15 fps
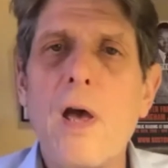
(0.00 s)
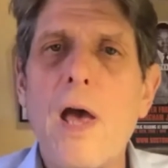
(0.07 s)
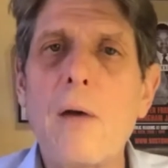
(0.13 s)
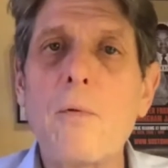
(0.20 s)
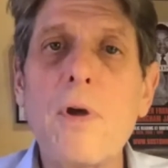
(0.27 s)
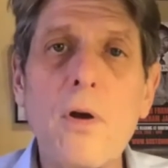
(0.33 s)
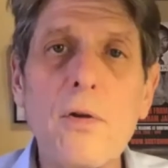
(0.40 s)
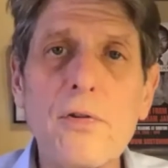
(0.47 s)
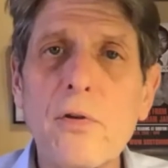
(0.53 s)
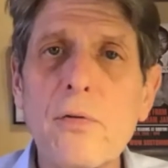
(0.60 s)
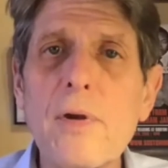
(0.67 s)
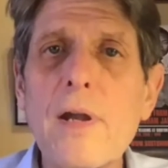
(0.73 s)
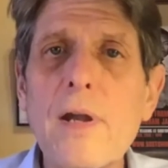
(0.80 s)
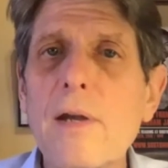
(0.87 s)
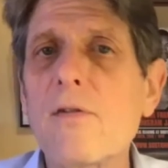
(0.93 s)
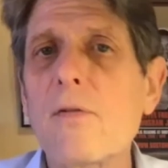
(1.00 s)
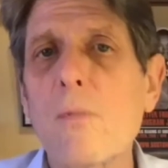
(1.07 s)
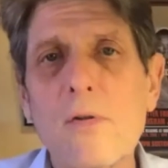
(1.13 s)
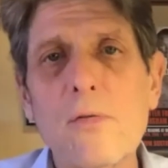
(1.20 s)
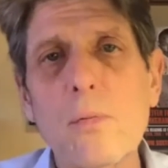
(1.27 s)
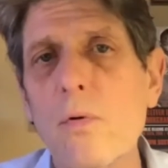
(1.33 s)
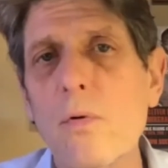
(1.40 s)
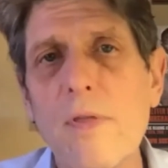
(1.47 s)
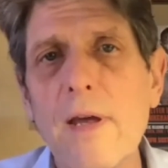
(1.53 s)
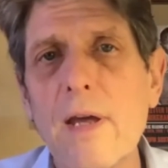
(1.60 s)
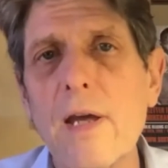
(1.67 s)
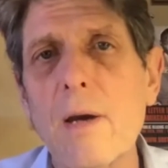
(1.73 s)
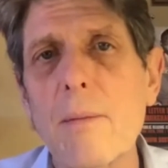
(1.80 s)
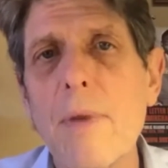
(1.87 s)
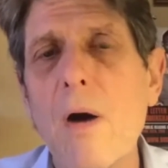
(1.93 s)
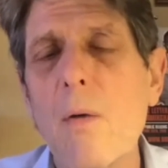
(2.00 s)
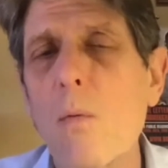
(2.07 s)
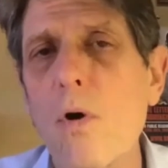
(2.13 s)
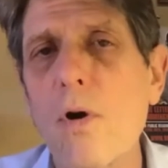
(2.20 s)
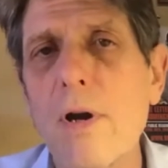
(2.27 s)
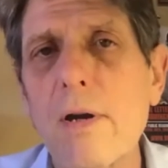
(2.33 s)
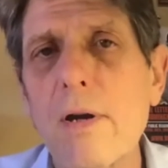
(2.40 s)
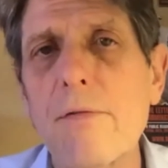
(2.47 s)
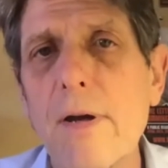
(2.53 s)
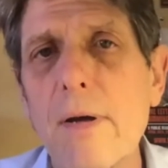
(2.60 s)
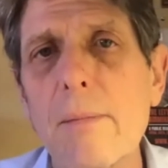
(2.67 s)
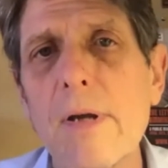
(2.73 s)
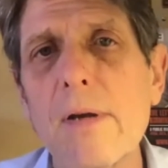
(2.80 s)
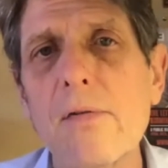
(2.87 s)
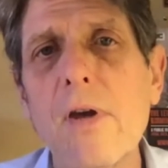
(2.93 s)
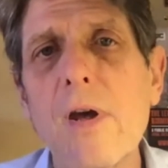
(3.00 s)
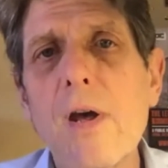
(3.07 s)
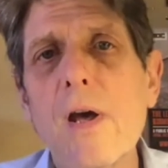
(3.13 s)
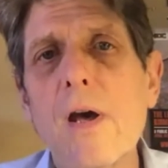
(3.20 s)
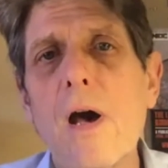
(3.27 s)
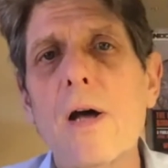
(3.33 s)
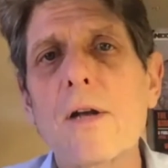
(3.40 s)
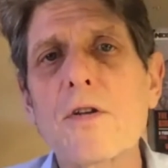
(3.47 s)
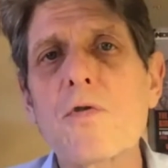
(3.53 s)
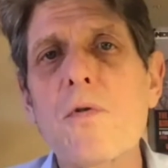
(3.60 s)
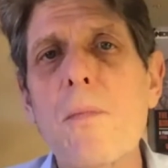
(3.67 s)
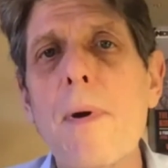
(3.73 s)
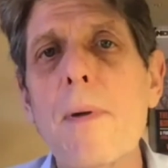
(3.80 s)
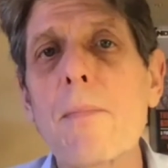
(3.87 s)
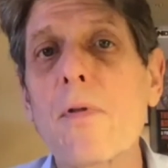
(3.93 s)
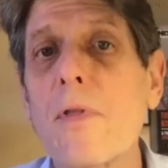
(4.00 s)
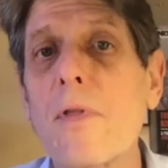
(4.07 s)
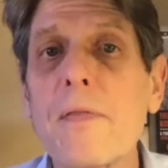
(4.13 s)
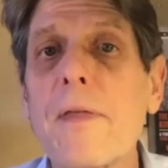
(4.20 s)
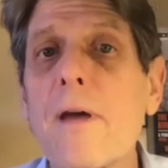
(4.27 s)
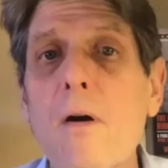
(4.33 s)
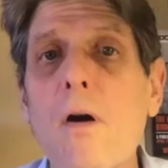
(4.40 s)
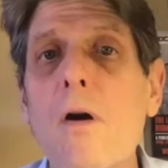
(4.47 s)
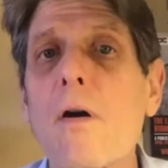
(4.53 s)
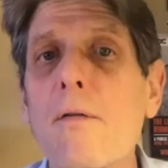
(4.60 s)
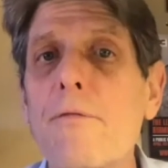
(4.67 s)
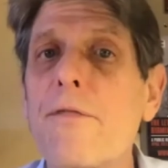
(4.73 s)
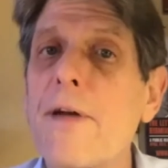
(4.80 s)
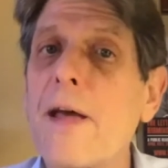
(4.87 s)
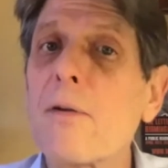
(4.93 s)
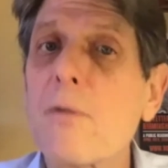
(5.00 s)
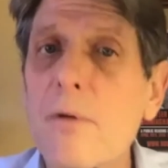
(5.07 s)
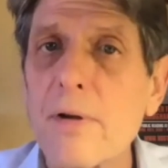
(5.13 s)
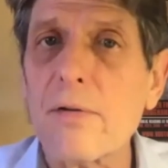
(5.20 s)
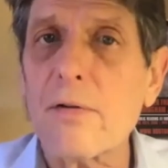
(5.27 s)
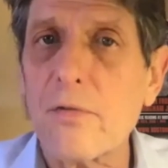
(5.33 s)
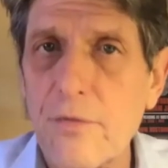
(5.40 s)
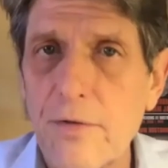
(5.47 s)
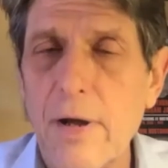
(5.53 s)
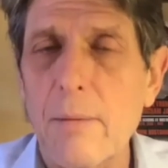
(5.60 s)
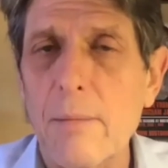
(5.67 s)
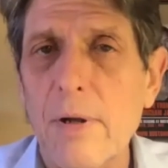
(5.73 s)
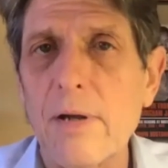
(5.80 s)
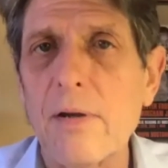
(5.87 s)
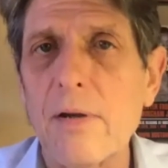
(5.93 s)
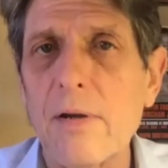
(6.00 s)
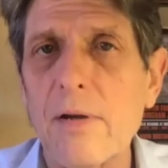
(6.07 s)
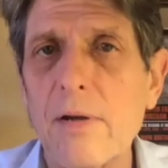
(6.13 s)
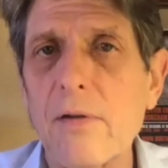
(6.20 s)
And we also need to, as we're thinking about working families, to remember that there are veterans families.